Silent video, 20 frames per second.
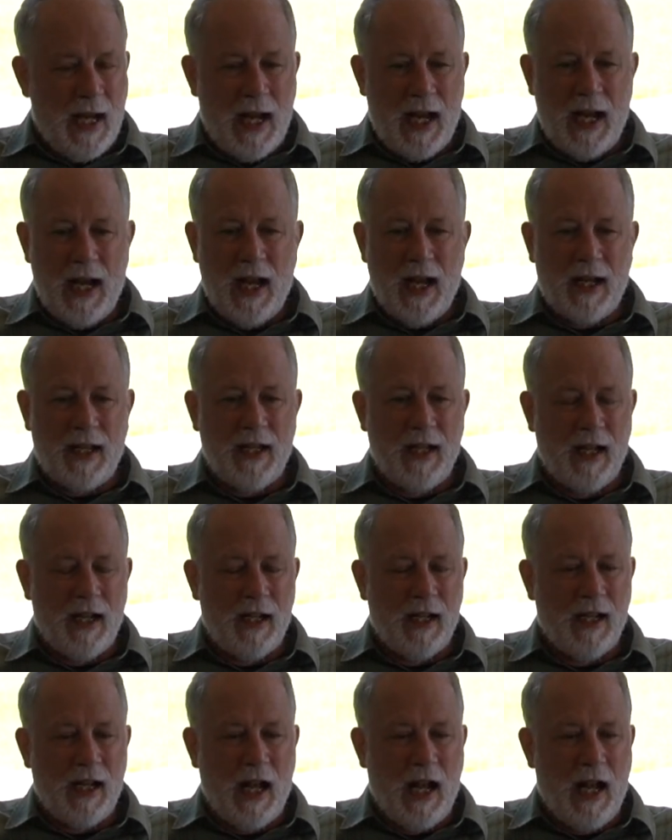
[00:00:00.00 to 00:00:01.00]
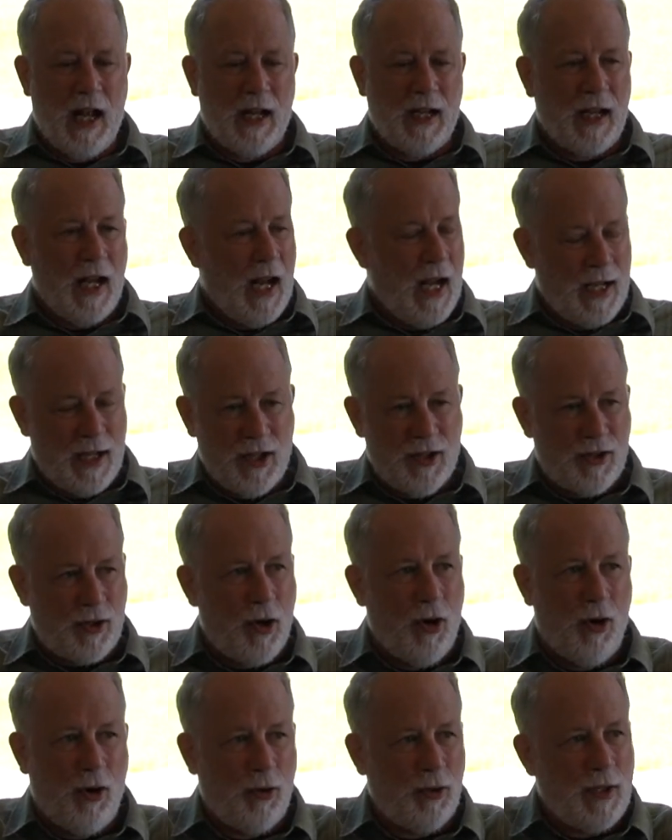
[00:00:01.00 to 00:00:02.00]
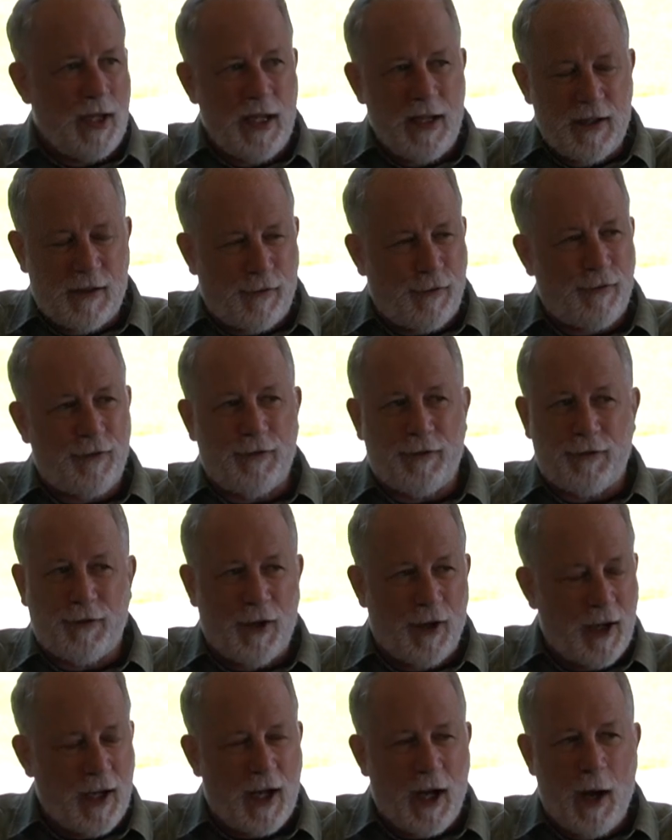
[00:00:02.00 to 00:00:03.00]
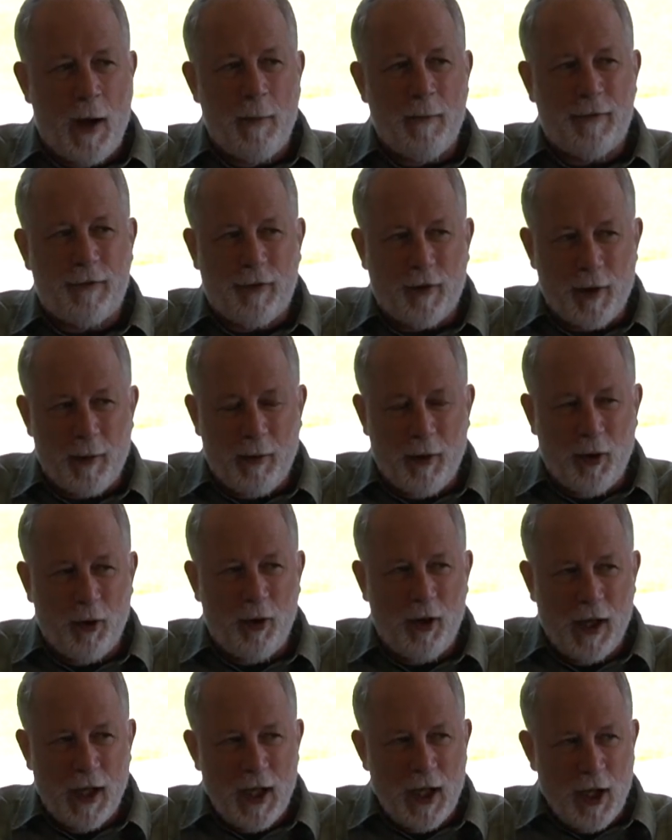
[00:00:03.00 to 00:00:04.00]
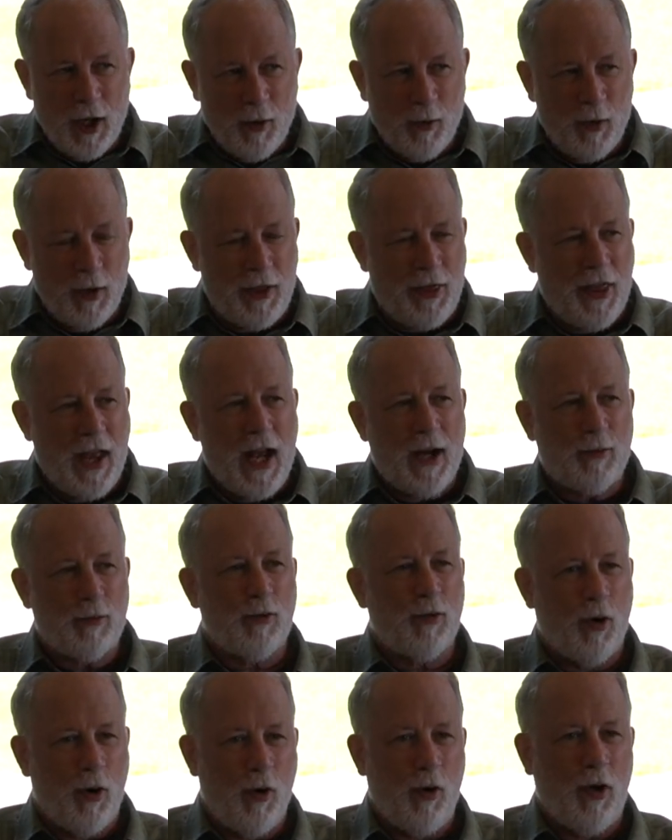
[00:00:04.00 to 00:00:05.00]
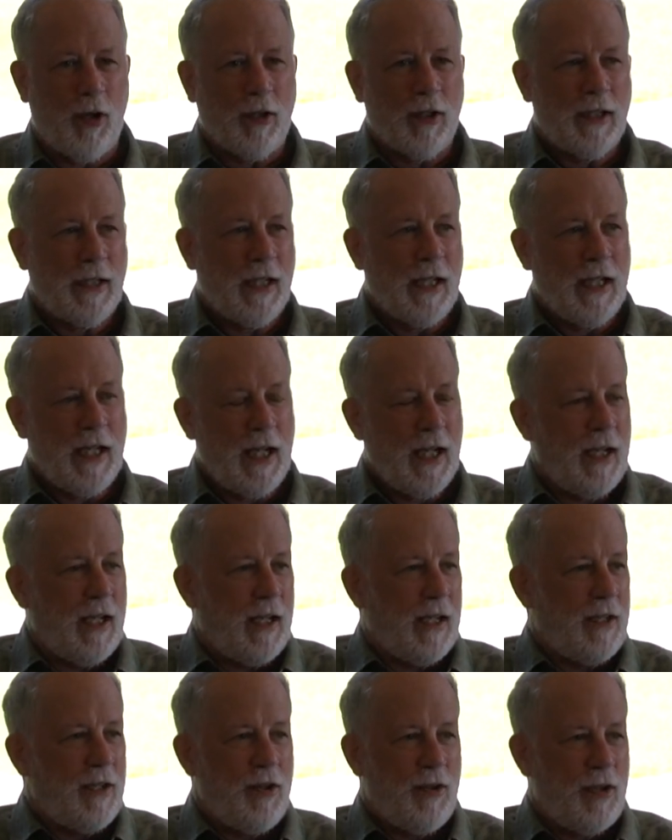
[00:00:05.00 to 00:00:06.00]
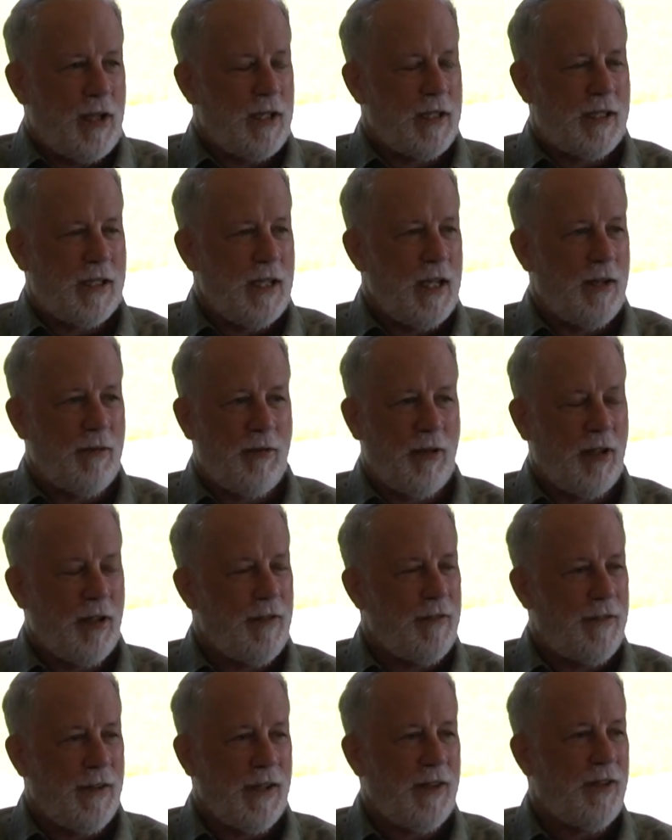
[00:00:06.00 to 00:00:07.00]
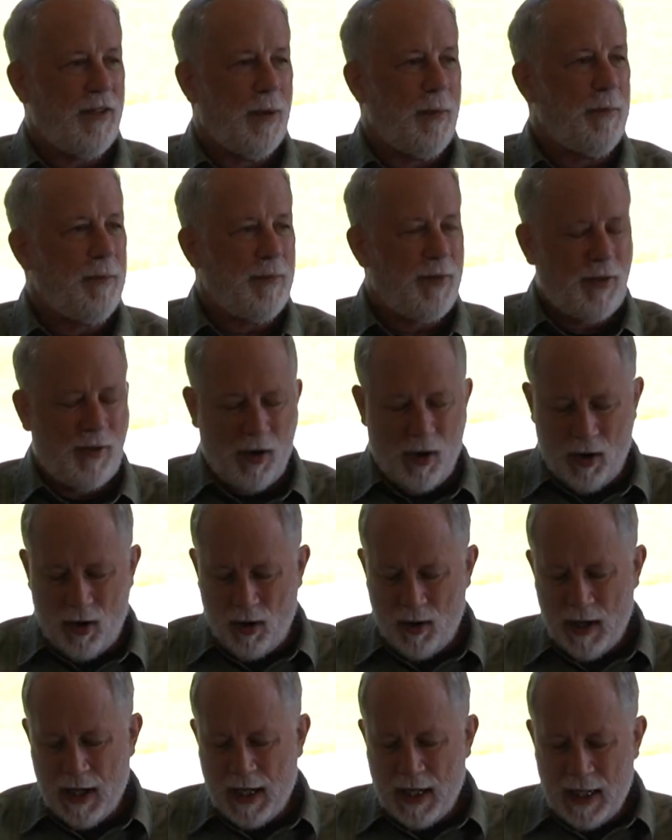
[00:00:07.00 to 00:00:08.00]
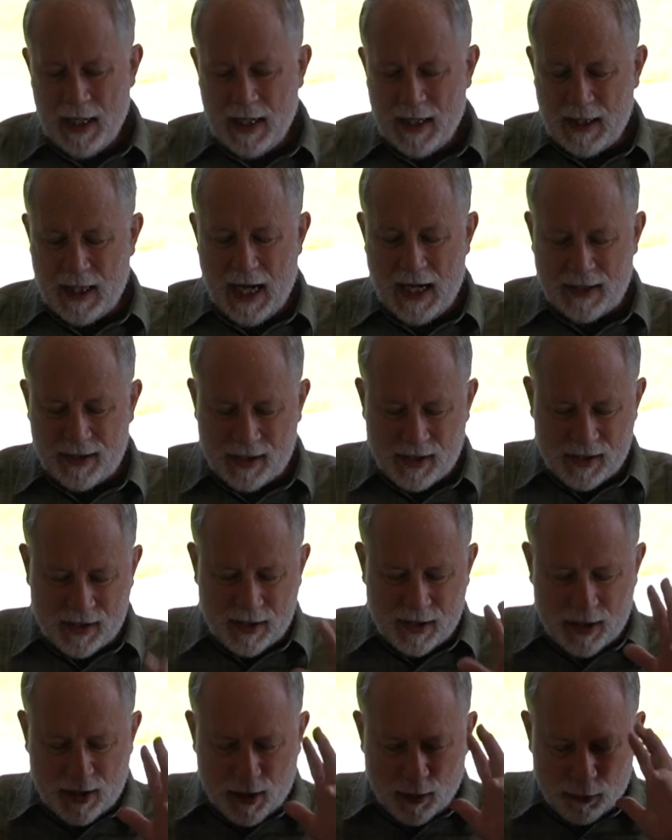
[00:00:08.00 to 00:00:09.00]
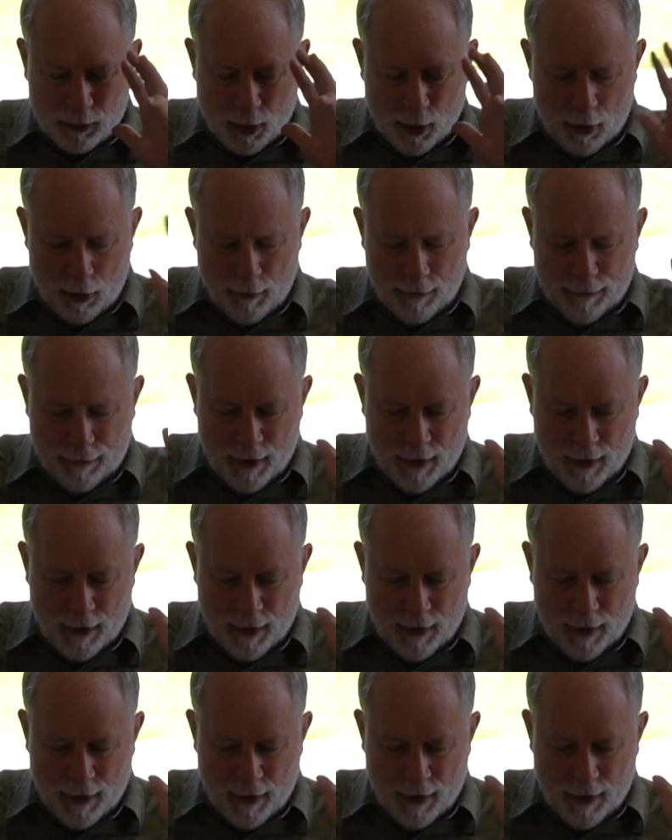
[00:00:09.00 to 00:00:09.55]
And I just go, he's very comfortable with that role. And then you can see it really fits him. So that's the role